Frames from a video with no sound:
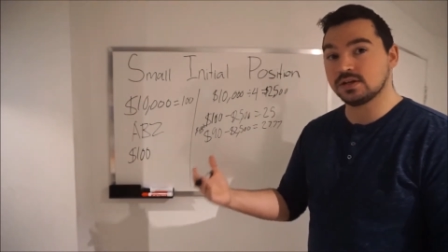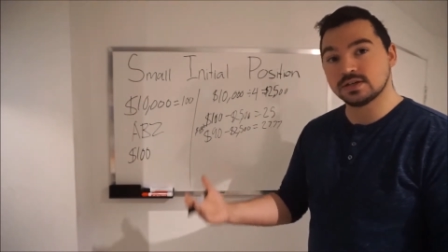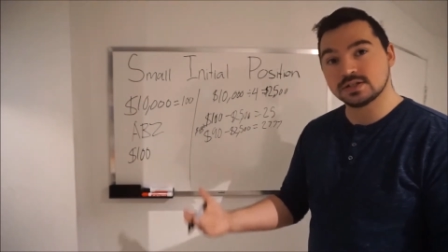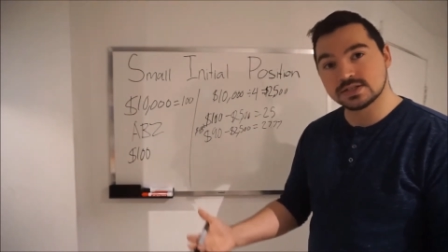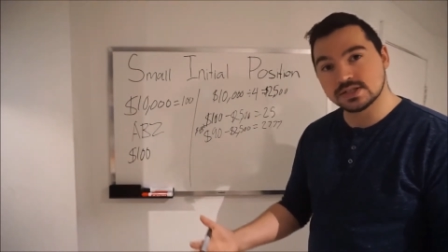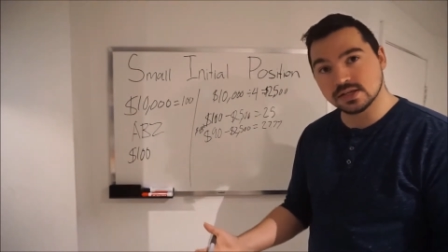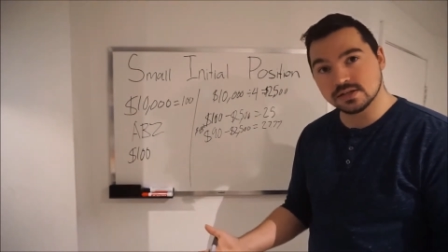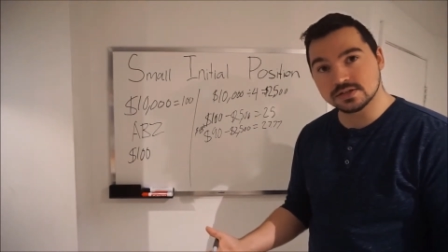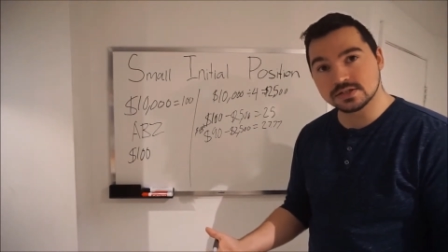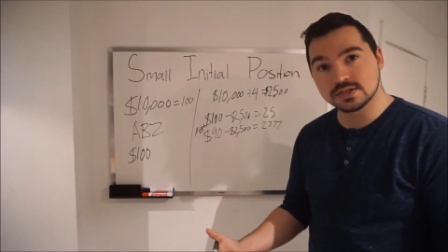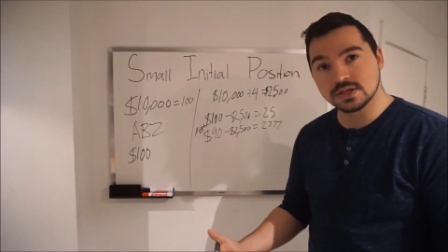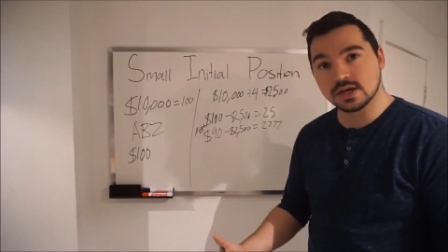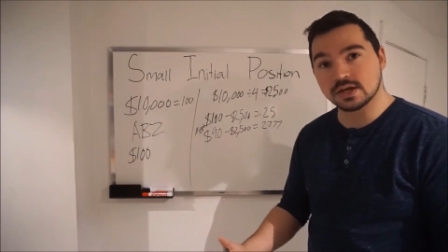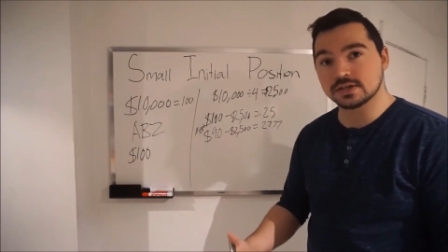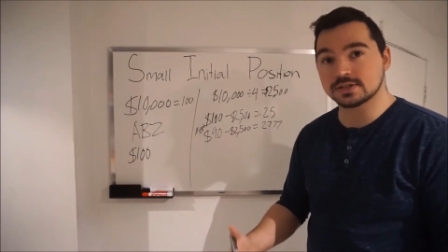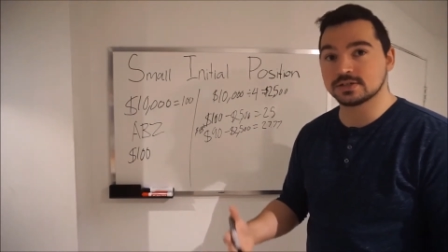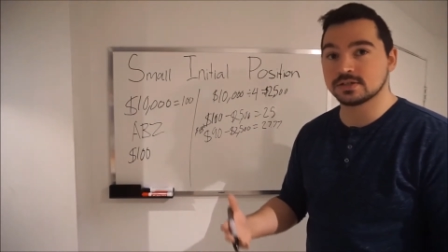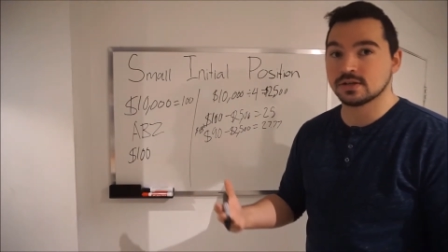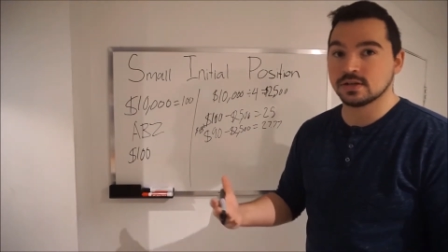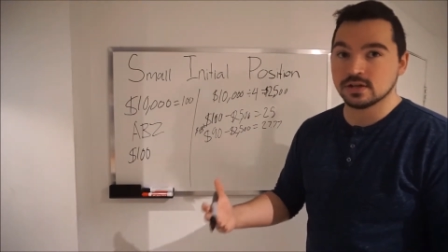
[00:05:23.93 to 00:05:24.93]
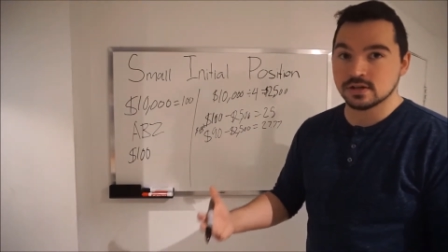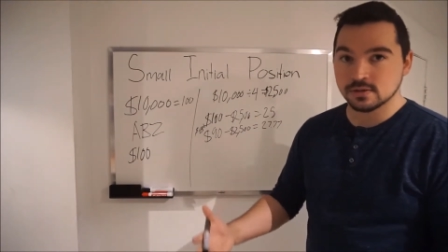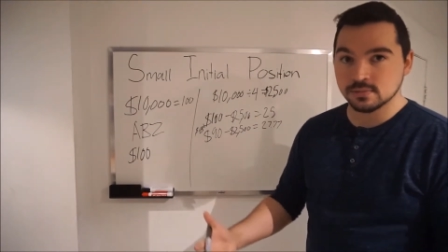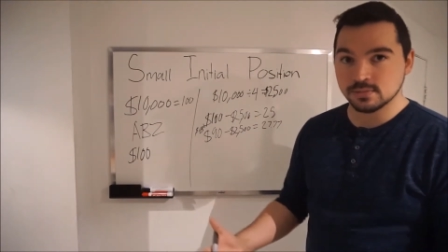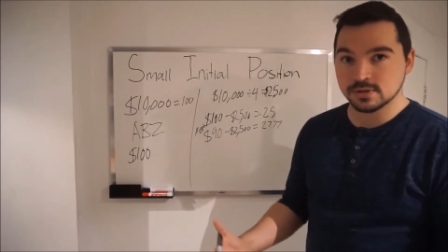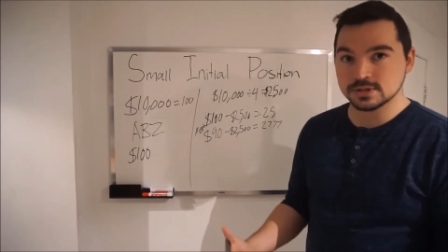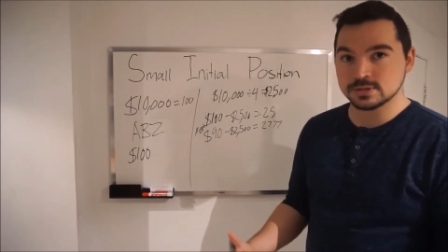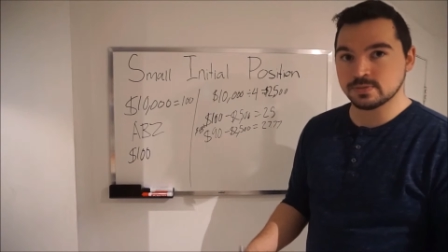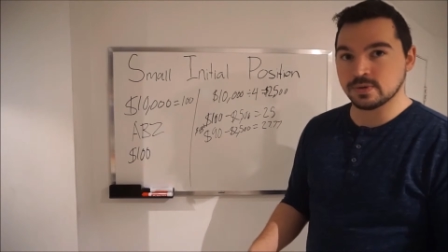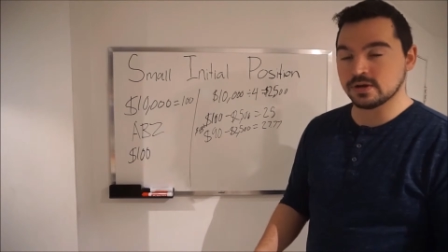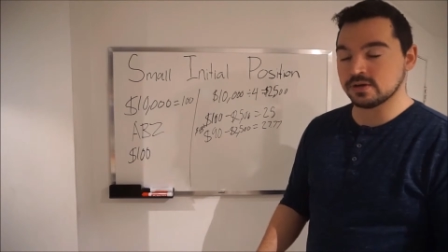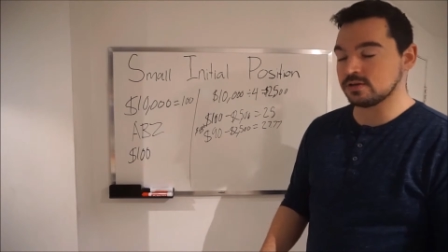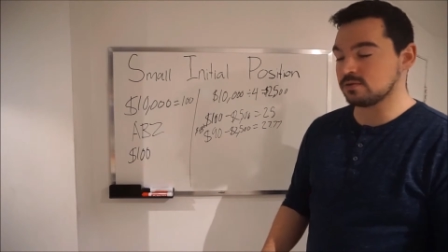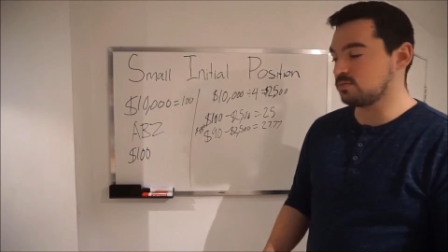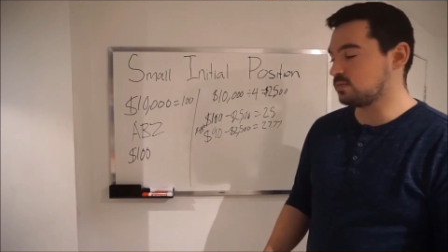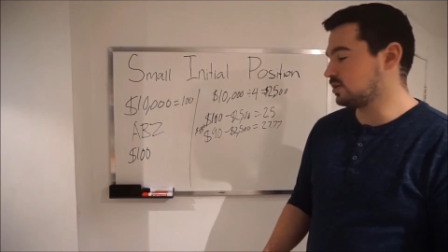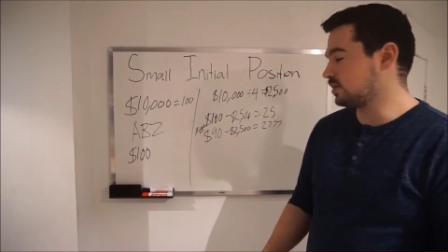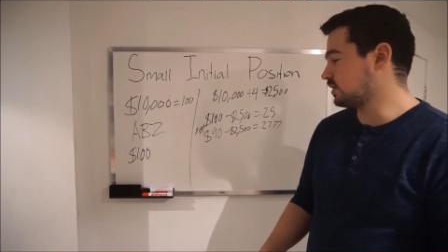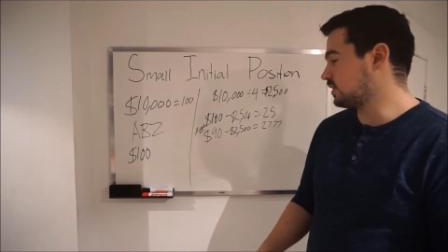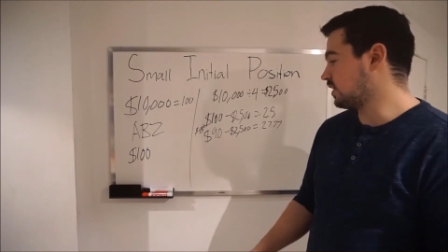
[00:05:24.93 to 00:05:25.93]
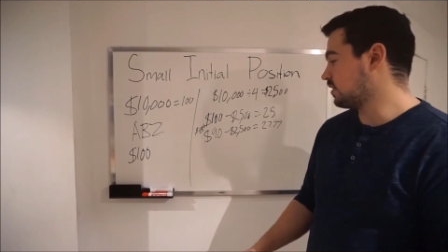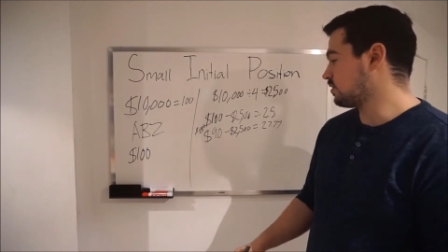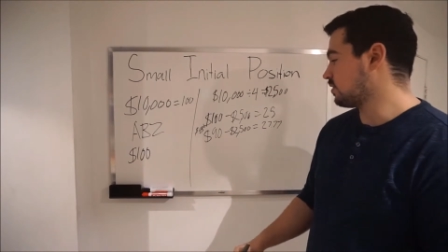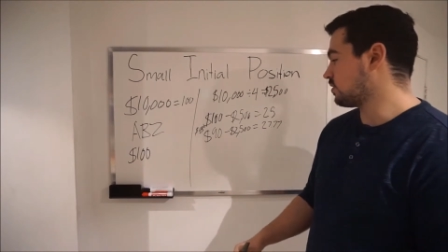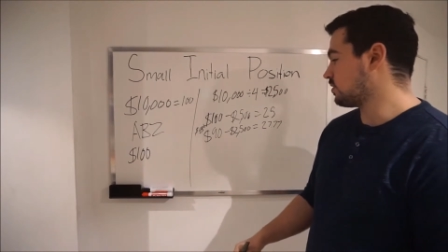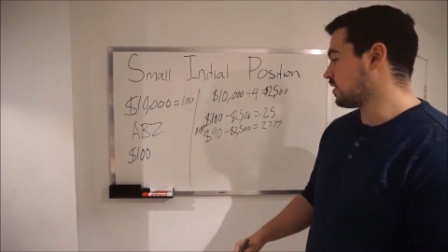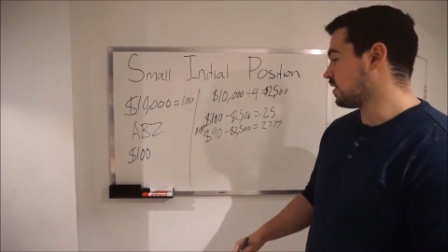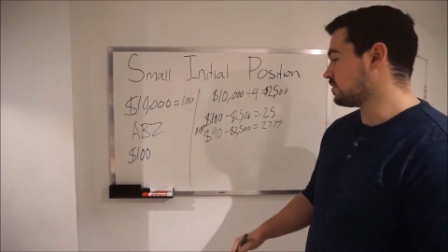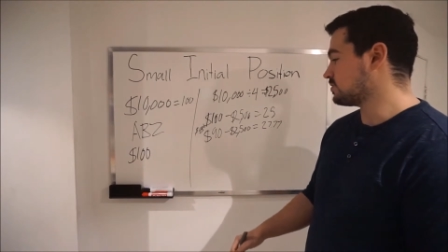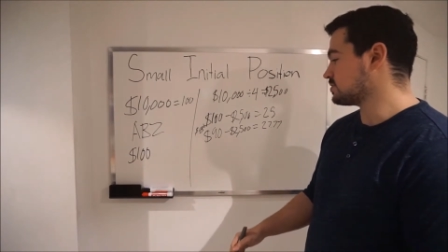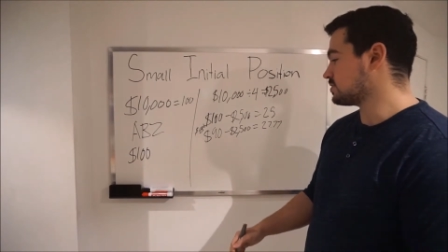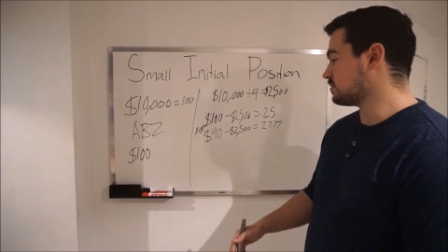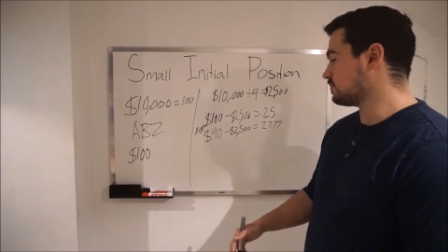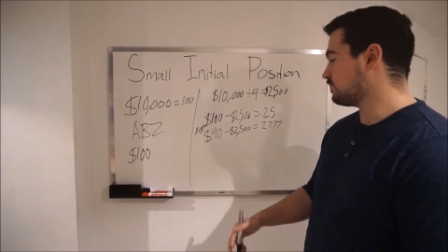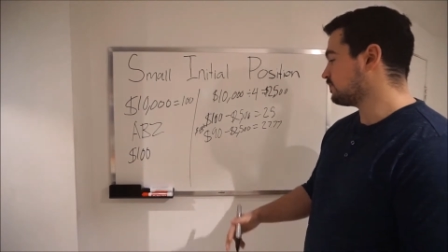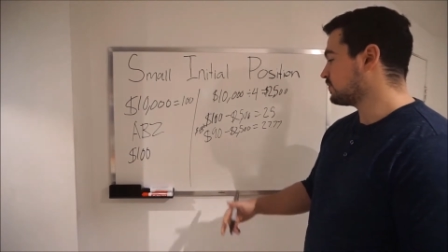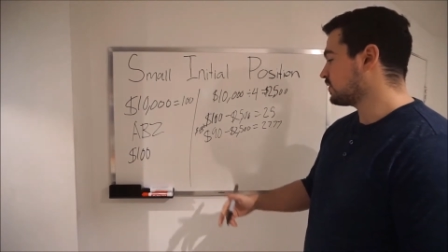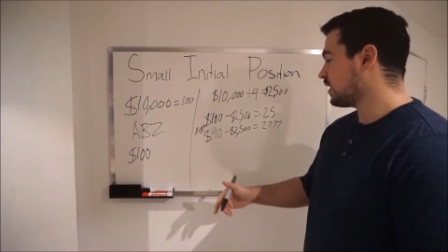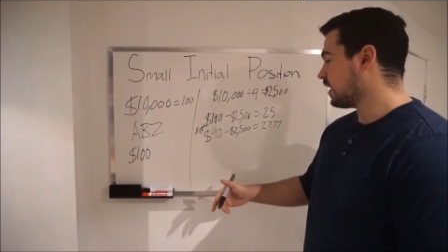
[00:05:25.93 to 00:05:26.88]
Still sucks, but it's better than being down $1,000.